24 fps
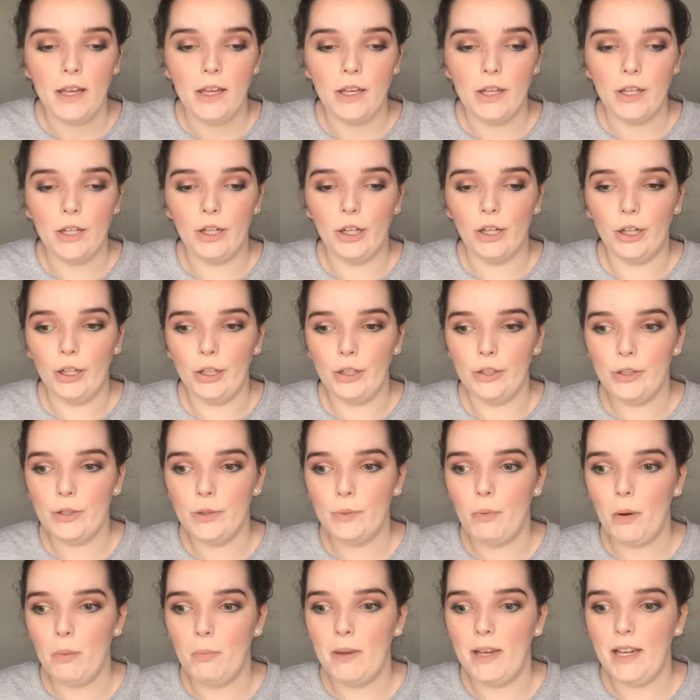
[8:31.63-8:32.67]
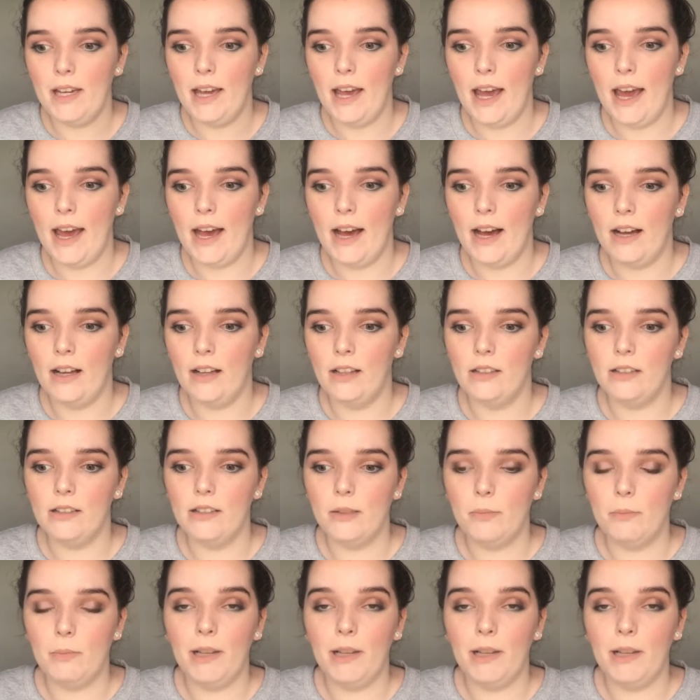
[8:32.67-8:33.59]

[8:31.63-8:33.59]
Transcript: You know, swapping out